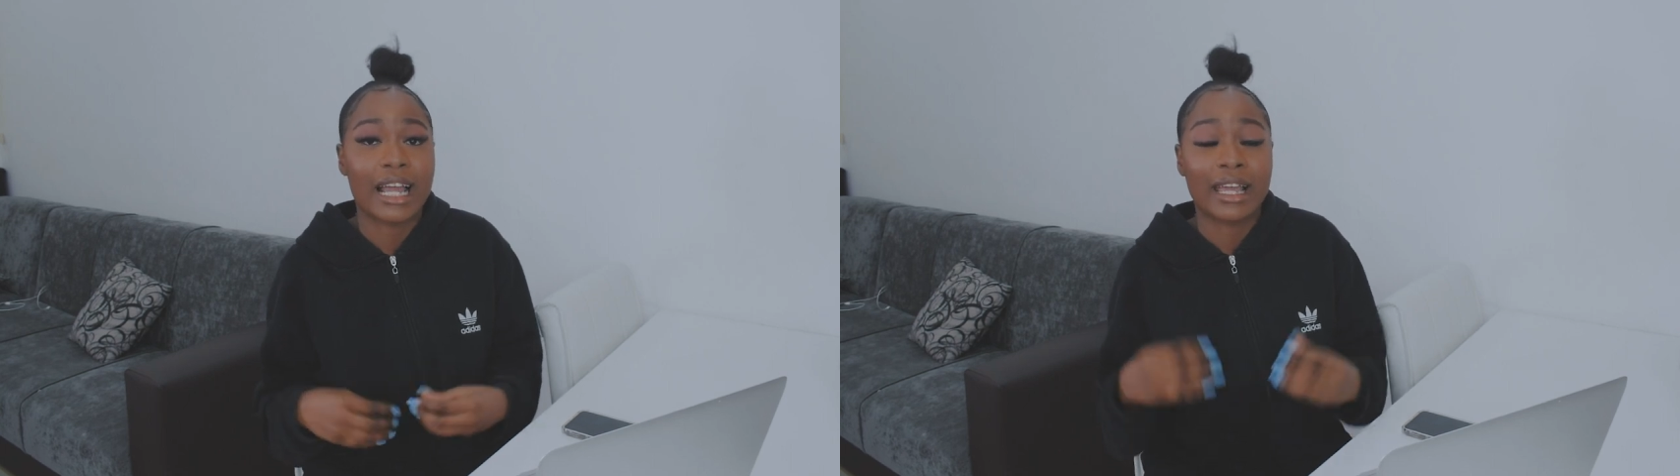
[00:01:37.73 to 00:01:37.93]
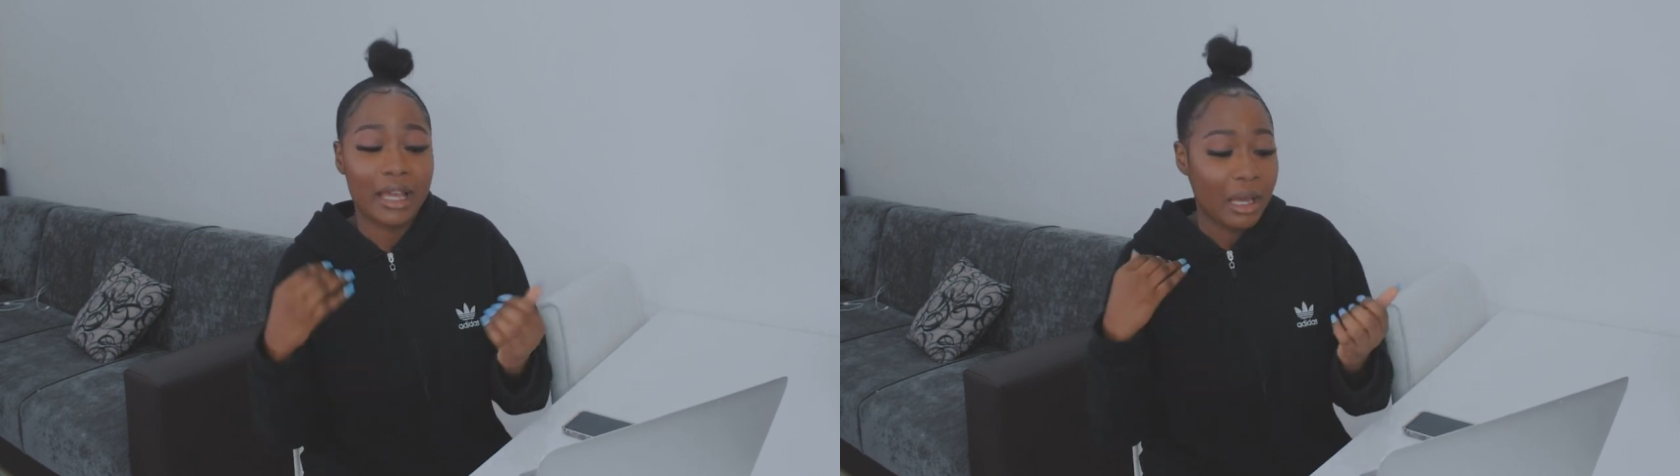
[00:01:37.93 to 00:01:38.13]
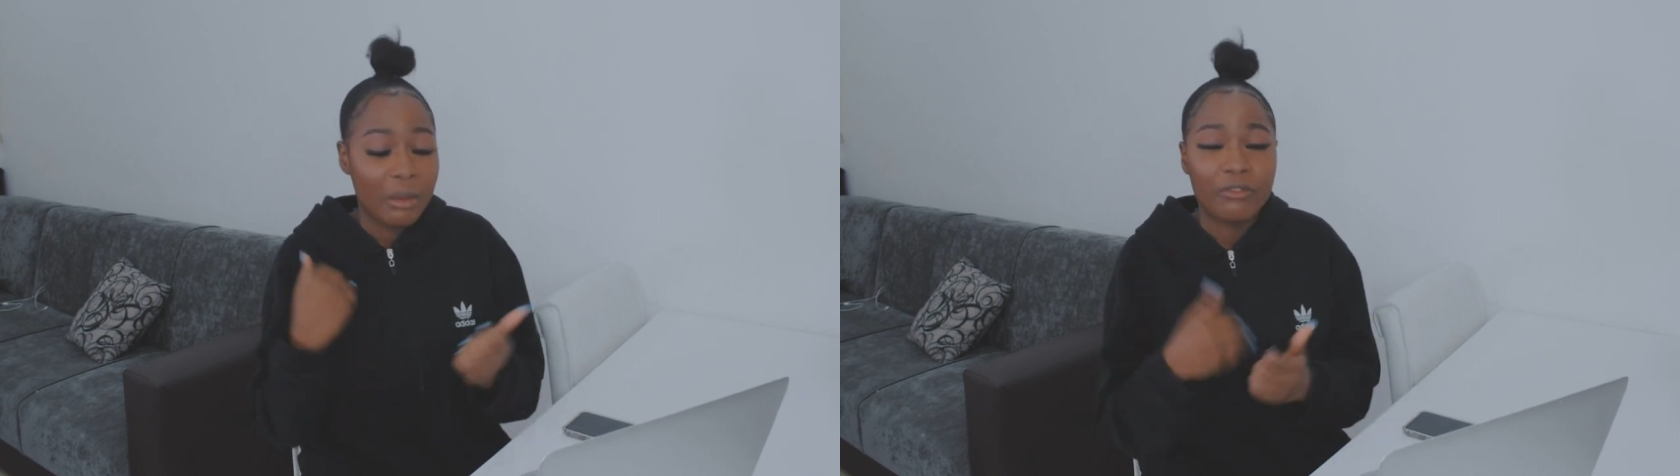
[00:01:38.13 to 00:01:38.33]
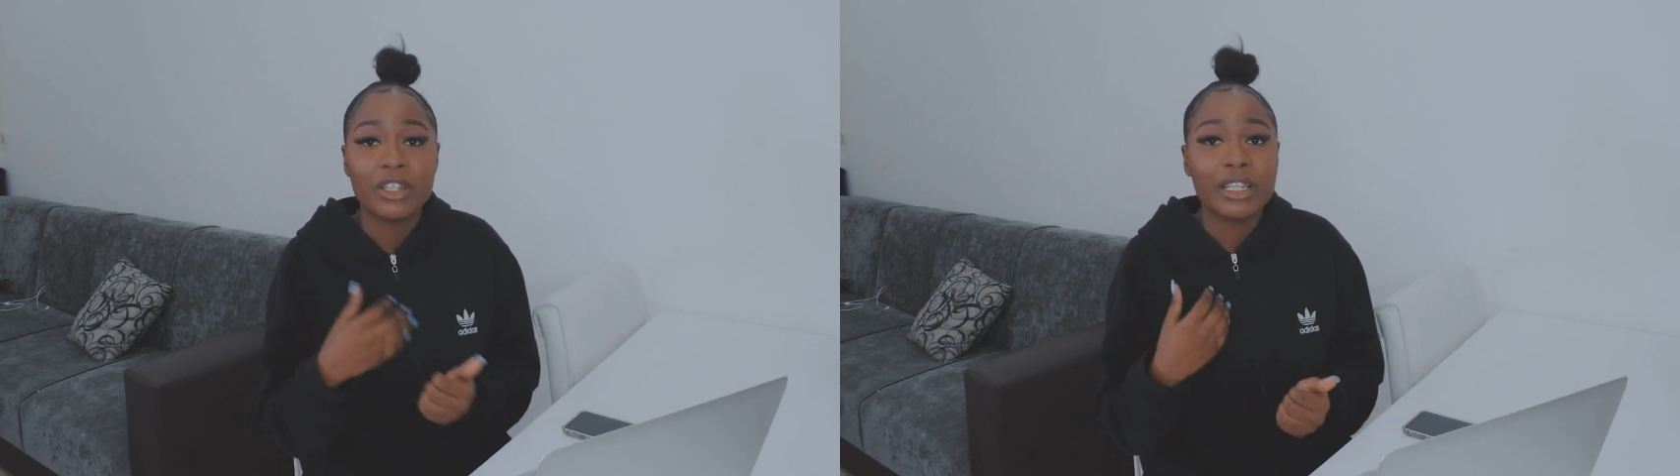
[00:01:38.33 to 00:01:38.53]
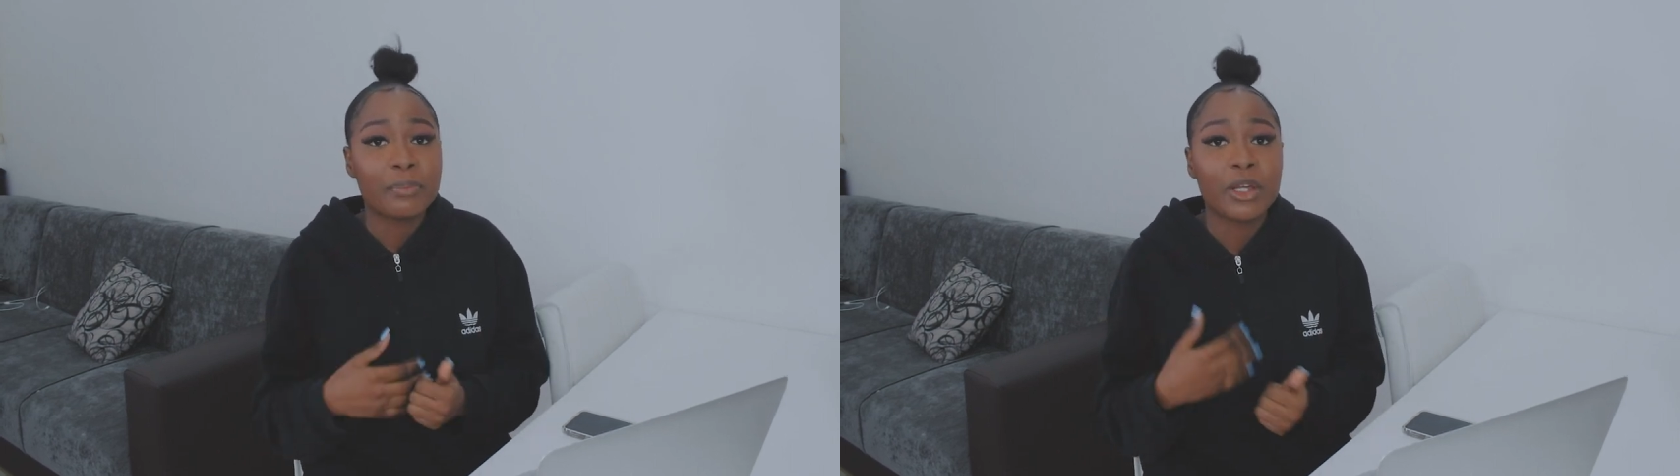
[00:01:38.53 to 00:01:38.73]
Like, for
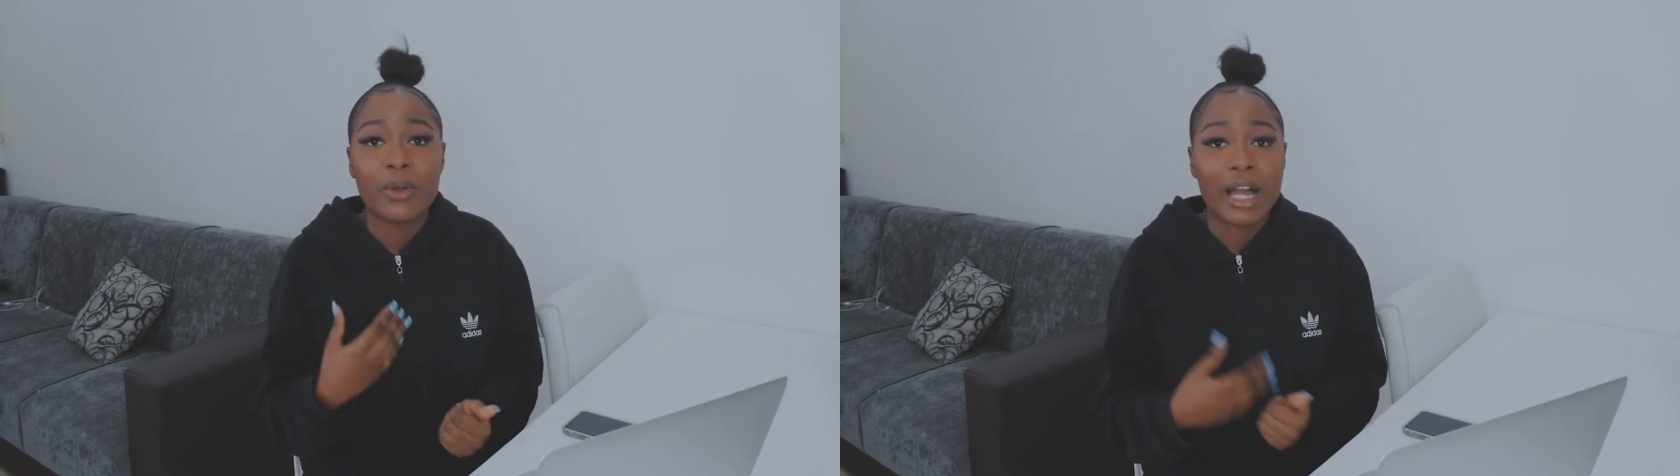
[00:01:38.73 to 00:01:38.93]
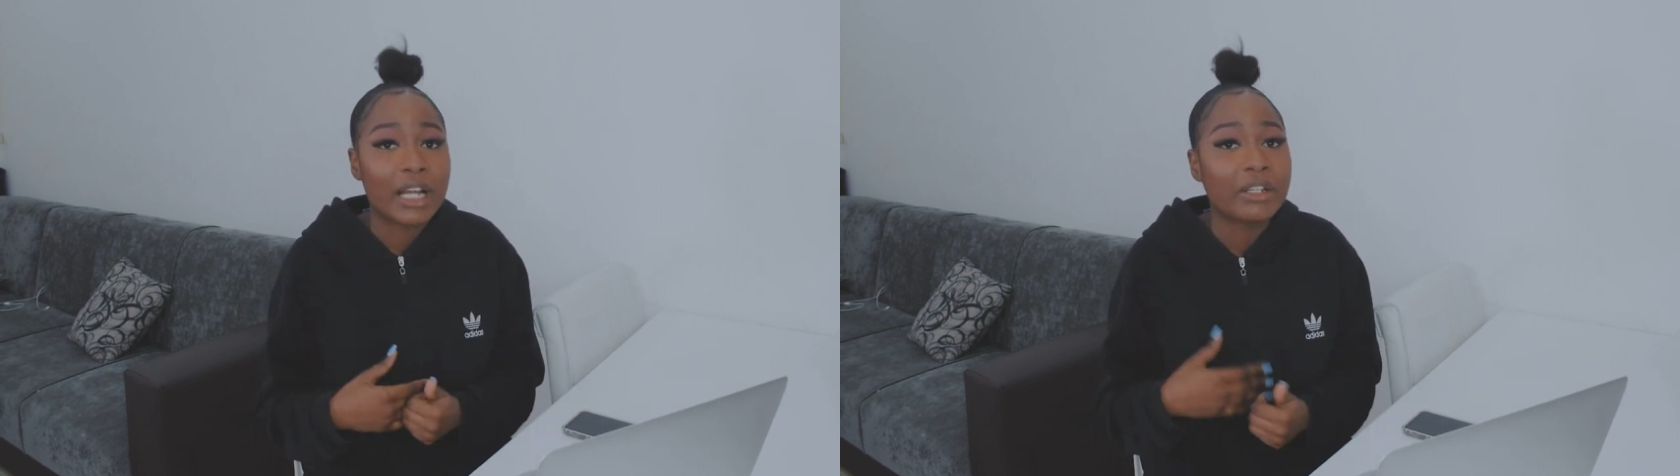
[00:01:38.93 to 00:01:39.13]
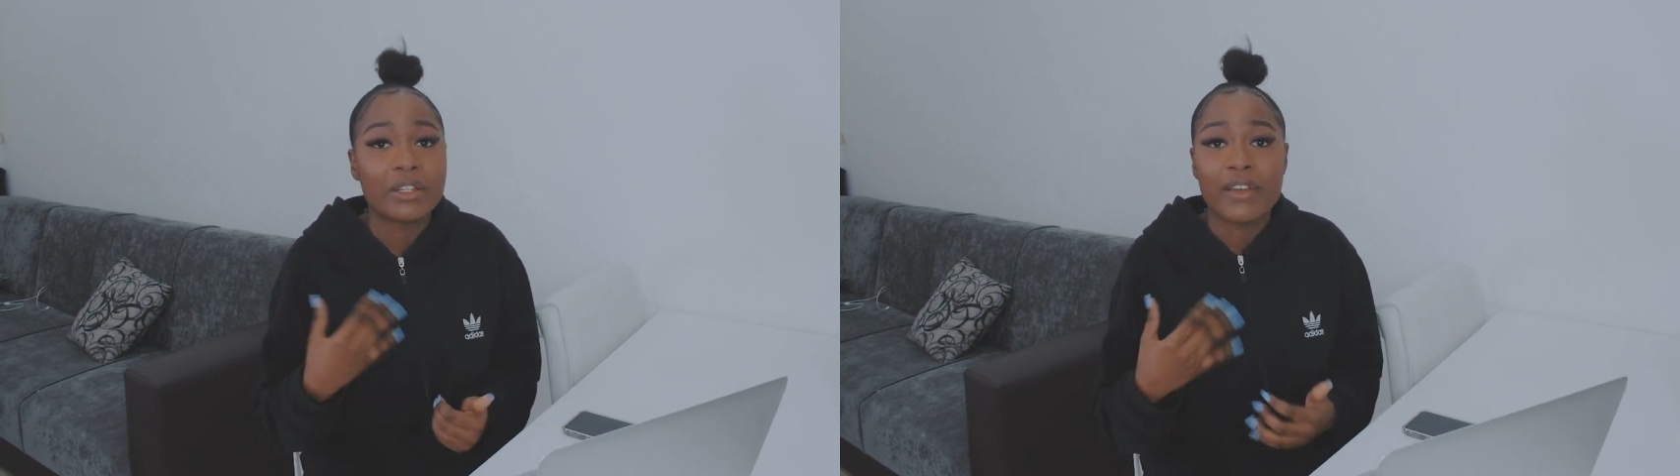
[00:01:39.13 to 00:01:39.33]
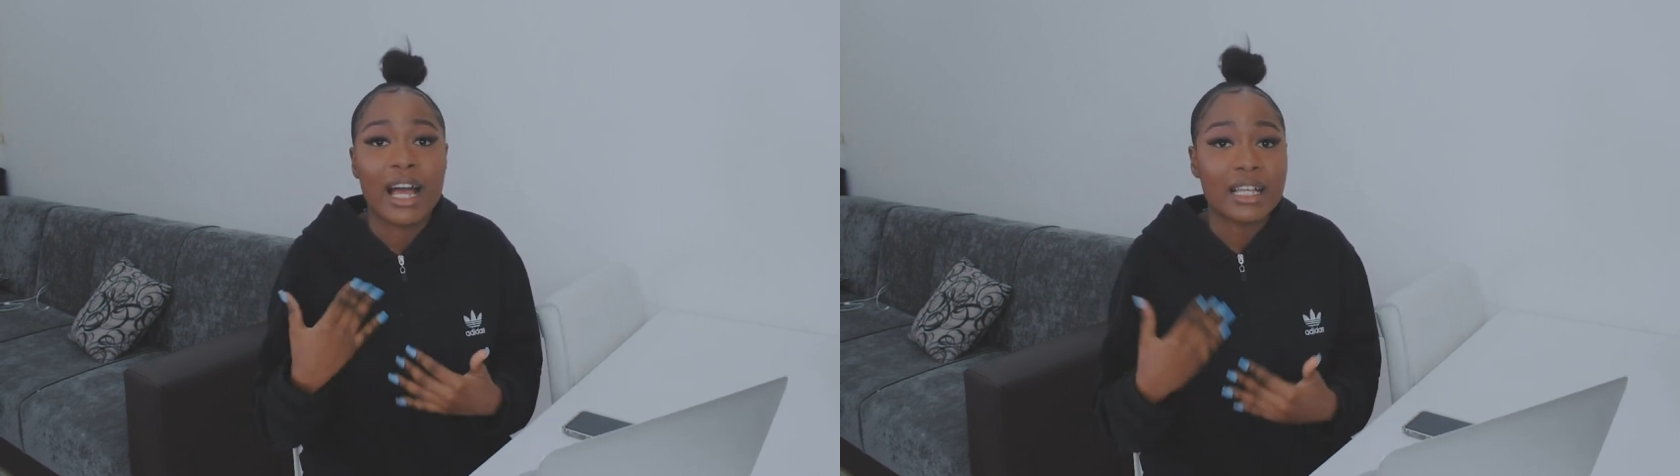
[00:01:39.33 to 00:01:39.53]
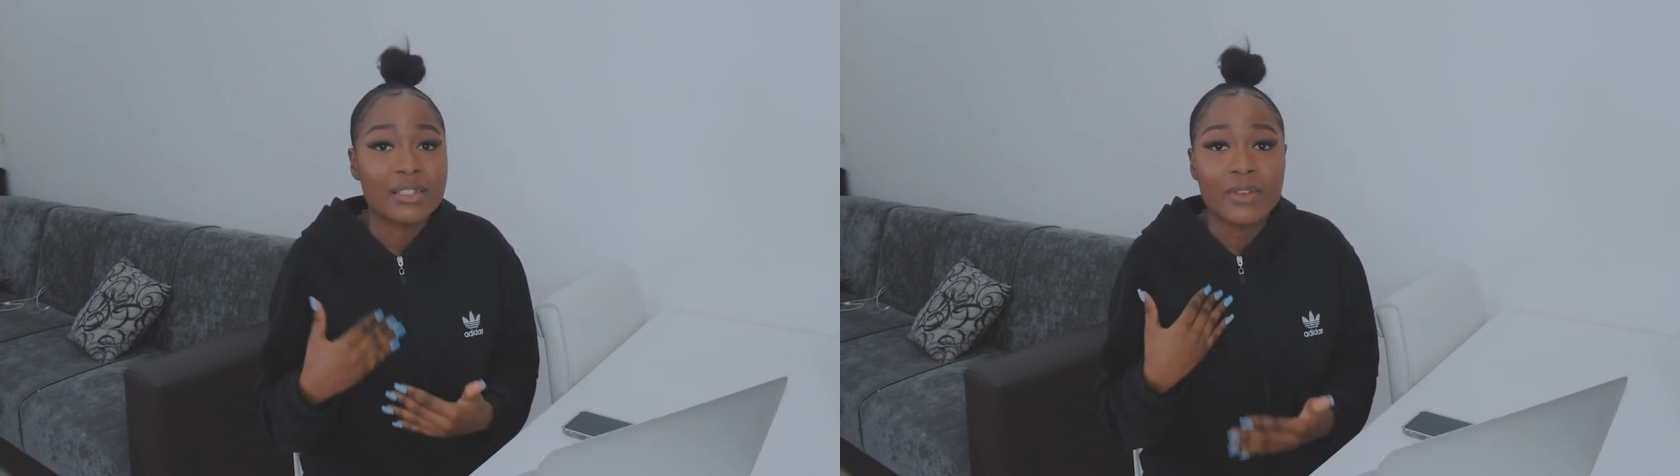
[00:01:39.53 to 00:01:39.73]
the plane carry, they were
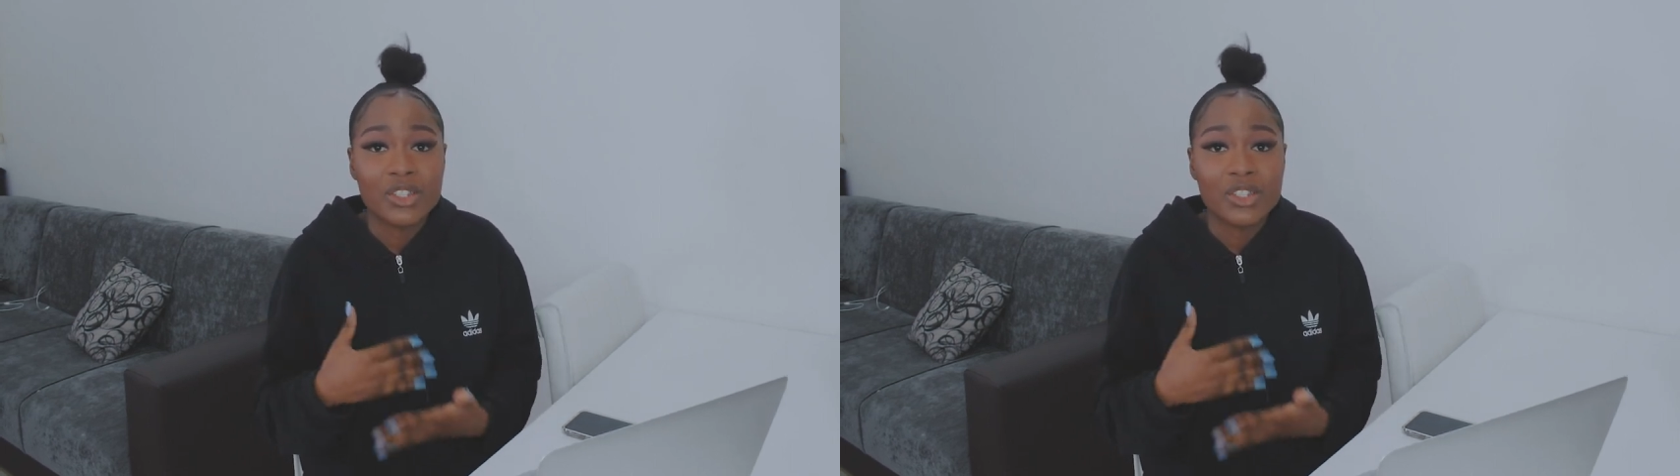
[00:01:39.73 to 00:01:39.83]
asking,